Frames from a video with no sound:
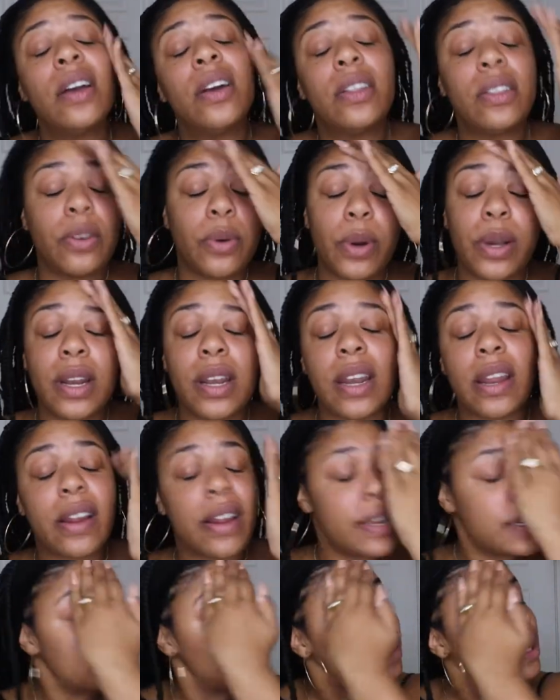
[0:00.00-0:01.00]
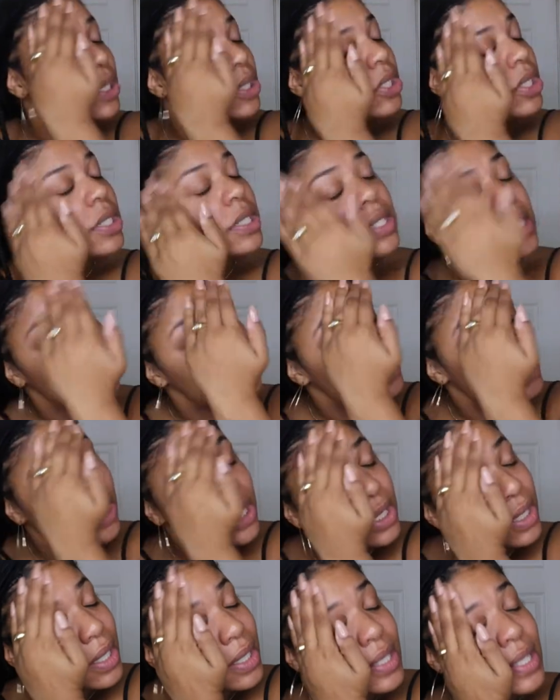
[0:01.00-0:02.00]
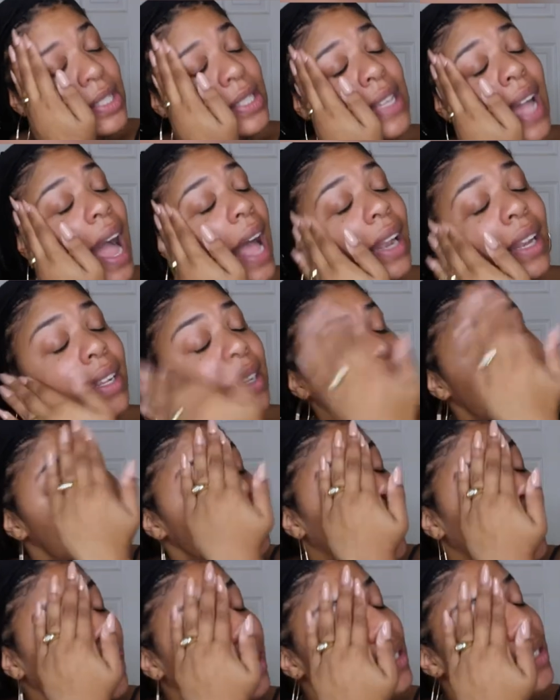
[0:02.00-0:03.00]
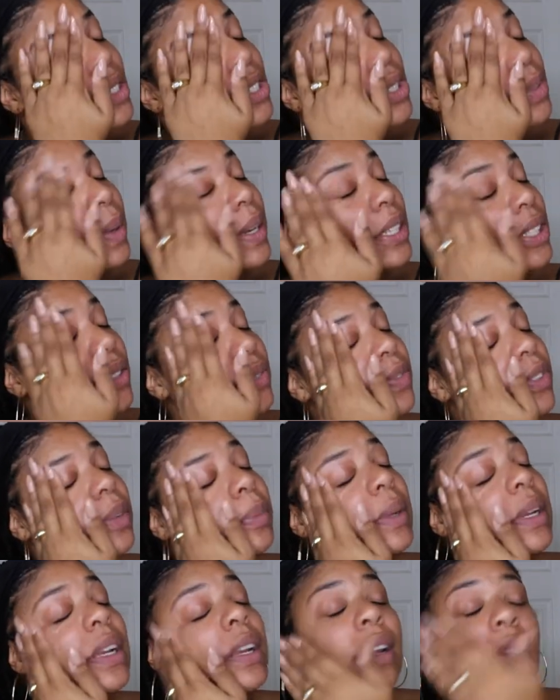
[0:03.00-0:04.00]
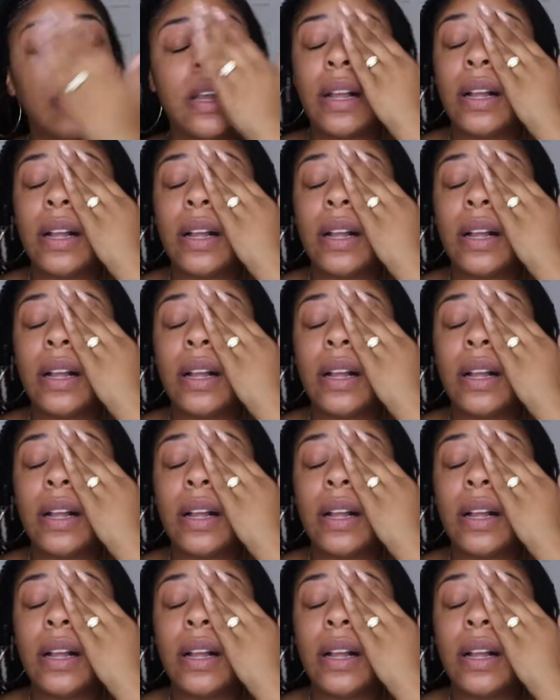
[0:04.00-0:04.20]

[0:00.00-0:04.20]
The Ordinary has been just such a solid, solid situation for me.